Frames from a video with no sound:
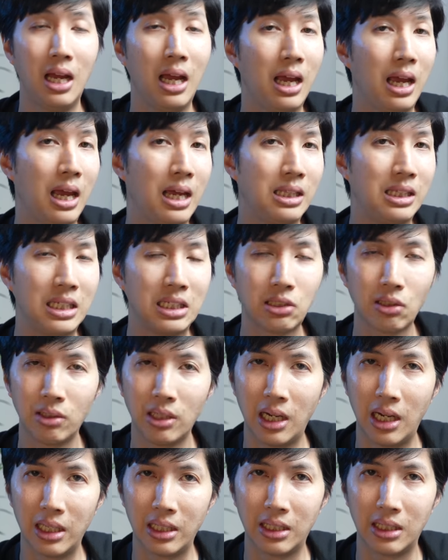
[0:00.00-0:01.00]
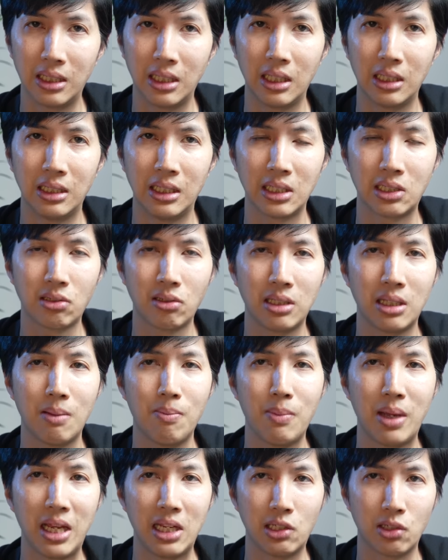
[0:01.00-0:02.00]
And these are not necessarily the
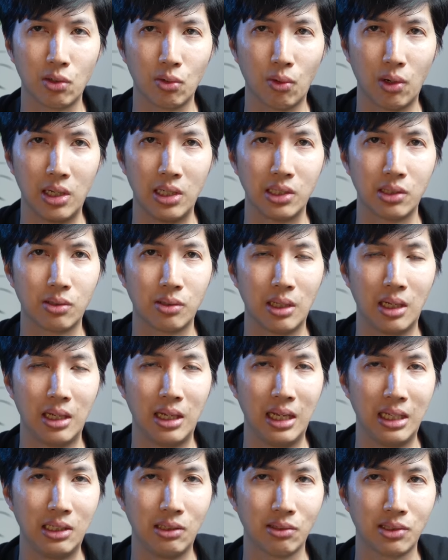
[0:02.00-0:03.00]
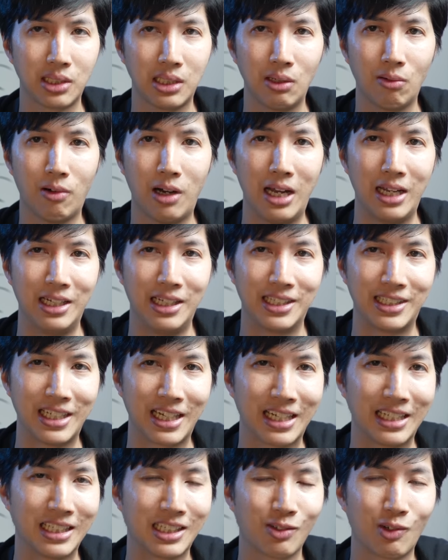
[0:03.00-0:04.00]
major ones, and you'll see why in a
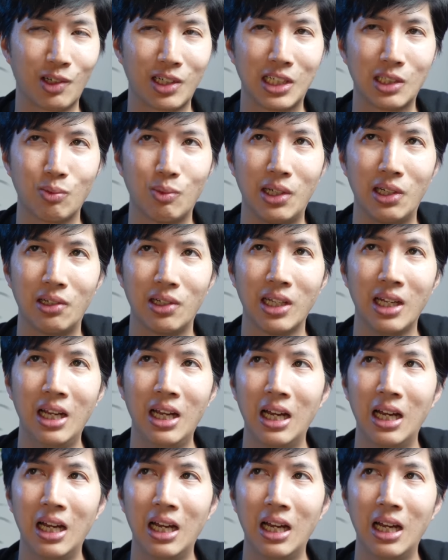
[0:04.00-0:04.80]
second. This is where it gets weird.